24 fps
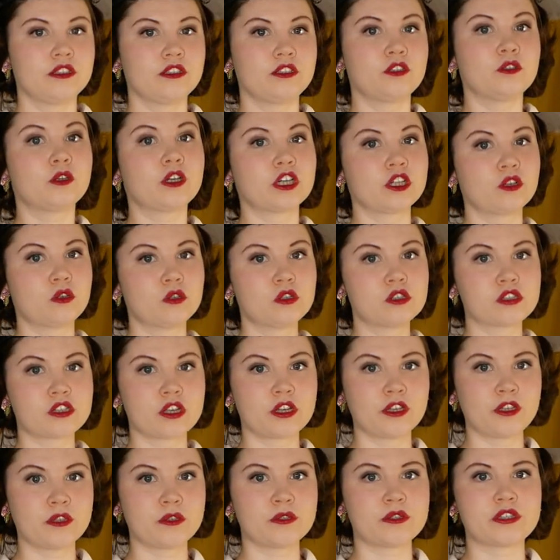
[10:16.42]
You can
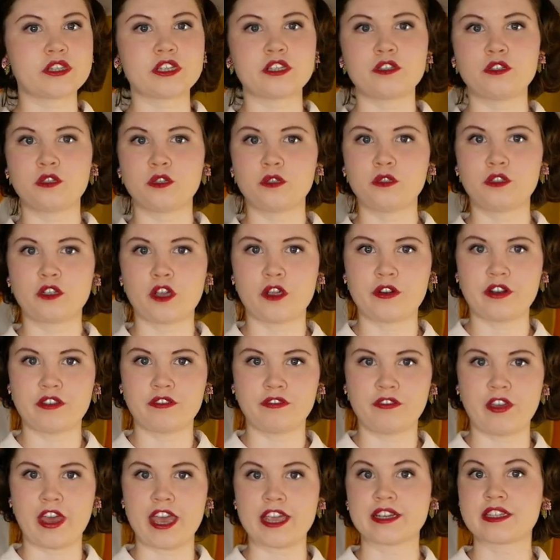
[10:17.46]
also use this two-tone
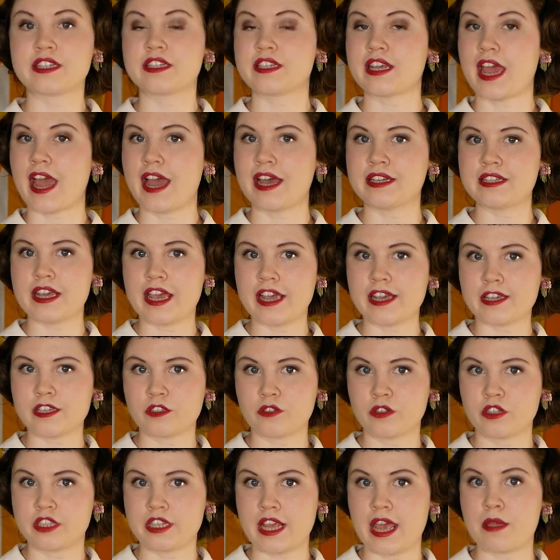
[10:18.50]
effect to add
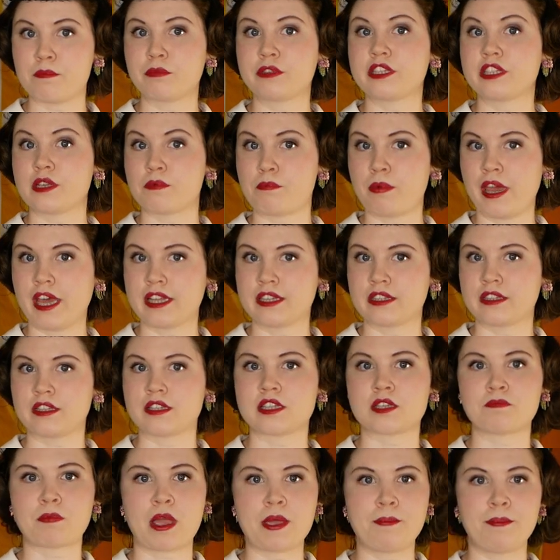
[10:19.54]
extra depth to
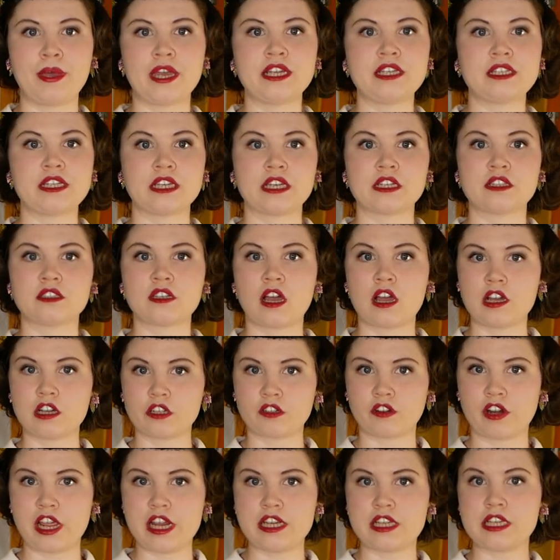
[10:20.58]
petals by painting a
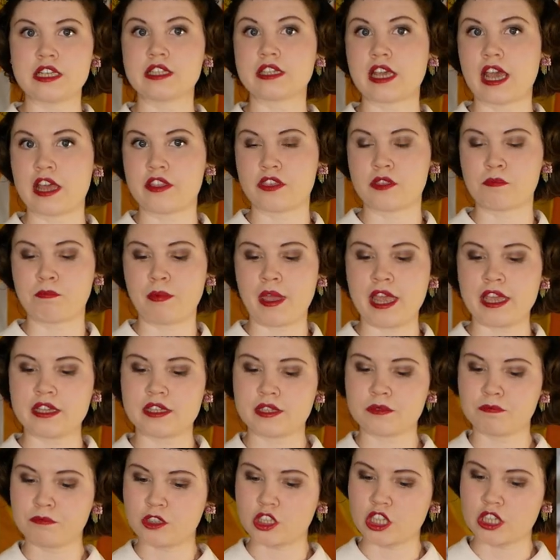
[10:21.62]
dark gradient at the
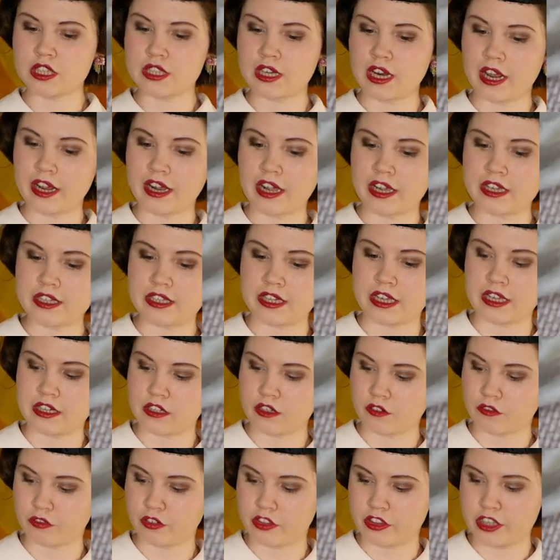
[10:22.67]
base, just like I
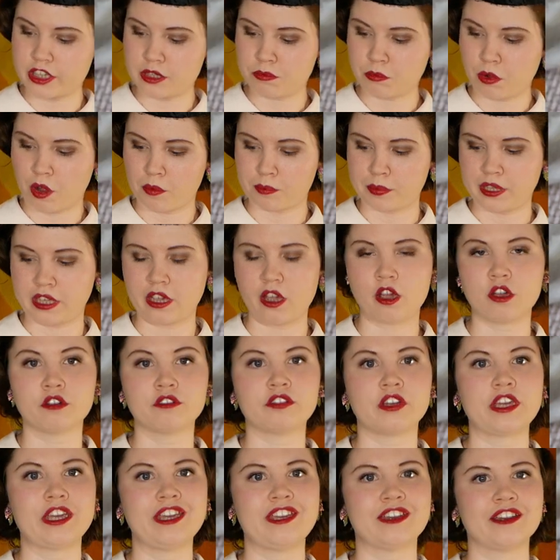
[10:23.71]
did for this poppy
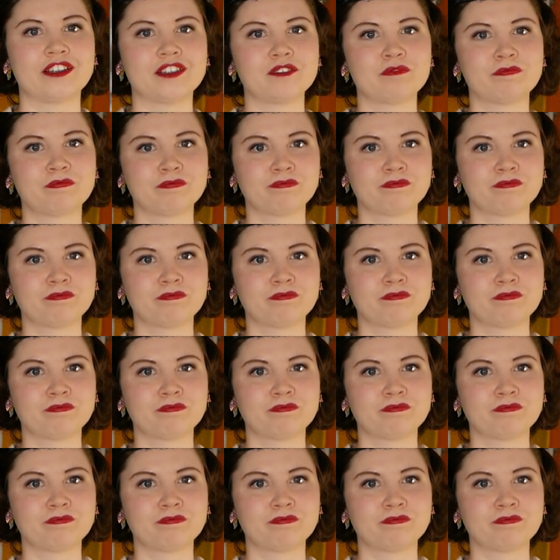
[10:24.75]
over here.